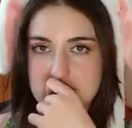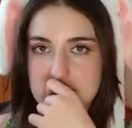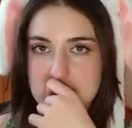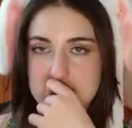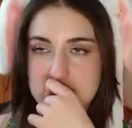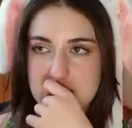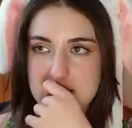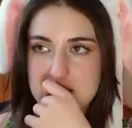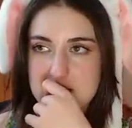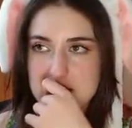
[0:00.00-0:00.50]

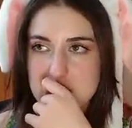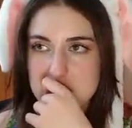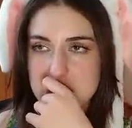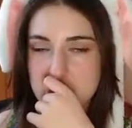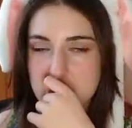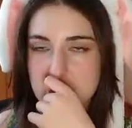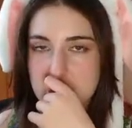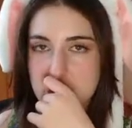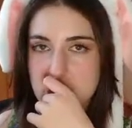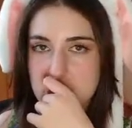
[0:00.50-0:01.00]
And that's the
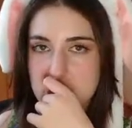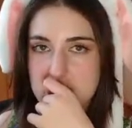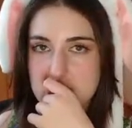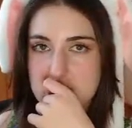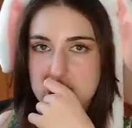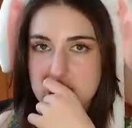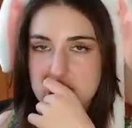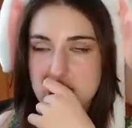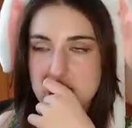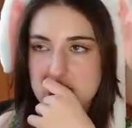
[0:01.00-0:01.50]

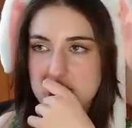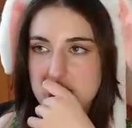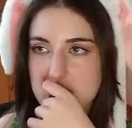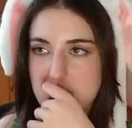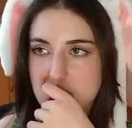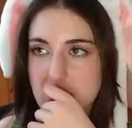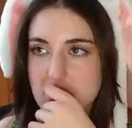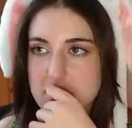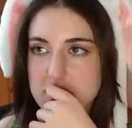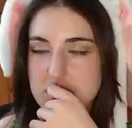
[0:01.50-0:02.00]
reward. That is
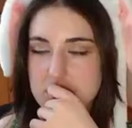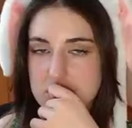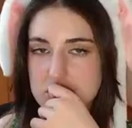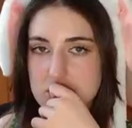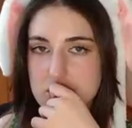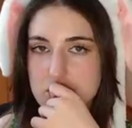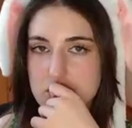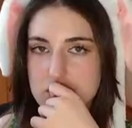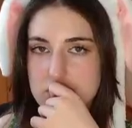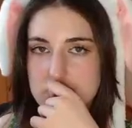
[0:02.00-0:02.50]
why you
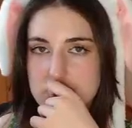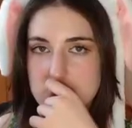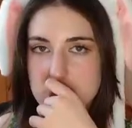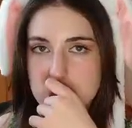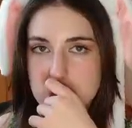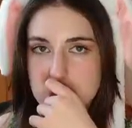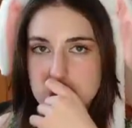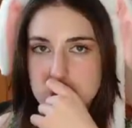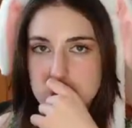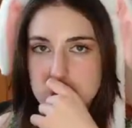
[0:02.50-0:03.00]
do it.